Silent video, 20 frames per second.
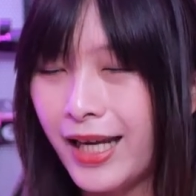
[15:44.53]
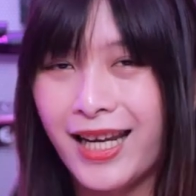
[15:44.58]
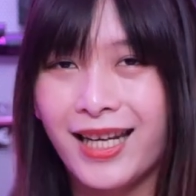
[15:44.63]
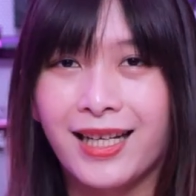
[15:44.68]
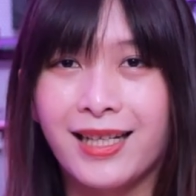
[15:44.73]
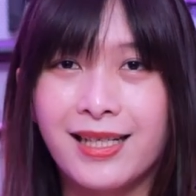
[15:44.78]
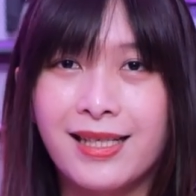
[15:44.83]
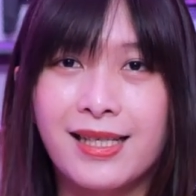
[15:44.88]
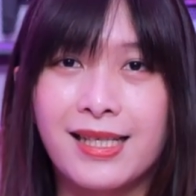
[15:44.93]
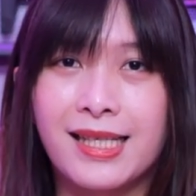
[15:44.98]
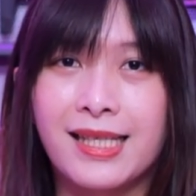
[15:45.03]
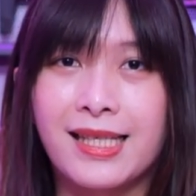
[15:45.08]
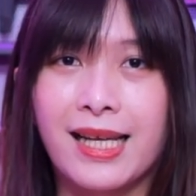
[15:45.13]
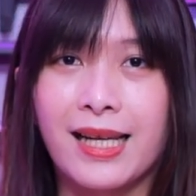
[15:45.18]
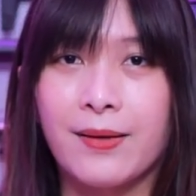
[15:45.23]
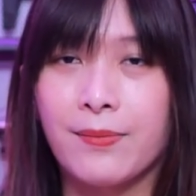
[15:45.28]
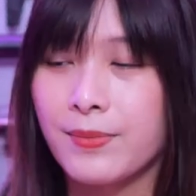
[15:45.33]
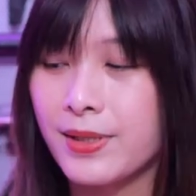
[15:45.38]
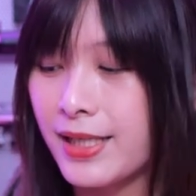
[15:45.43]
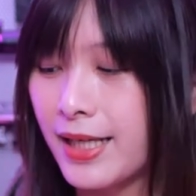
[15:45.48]
it is the
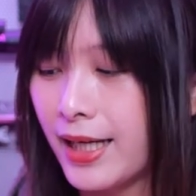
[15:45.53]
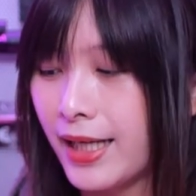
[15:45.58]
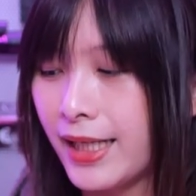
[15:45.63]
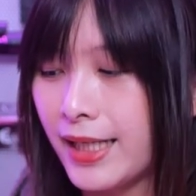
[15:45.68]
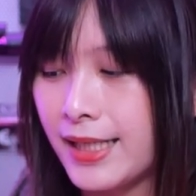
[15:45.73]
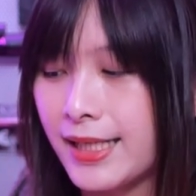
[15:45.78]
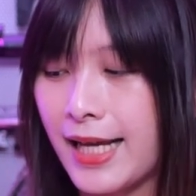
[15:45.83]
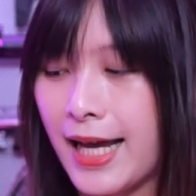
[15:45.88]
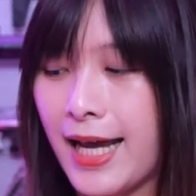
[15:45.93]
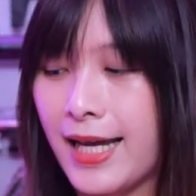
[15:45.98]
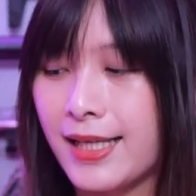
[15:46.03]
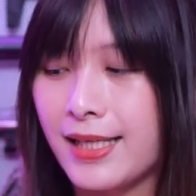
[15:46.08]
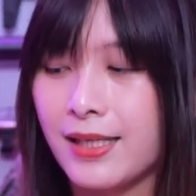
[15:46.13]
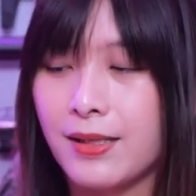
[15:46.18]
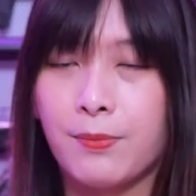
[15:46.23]
same settings as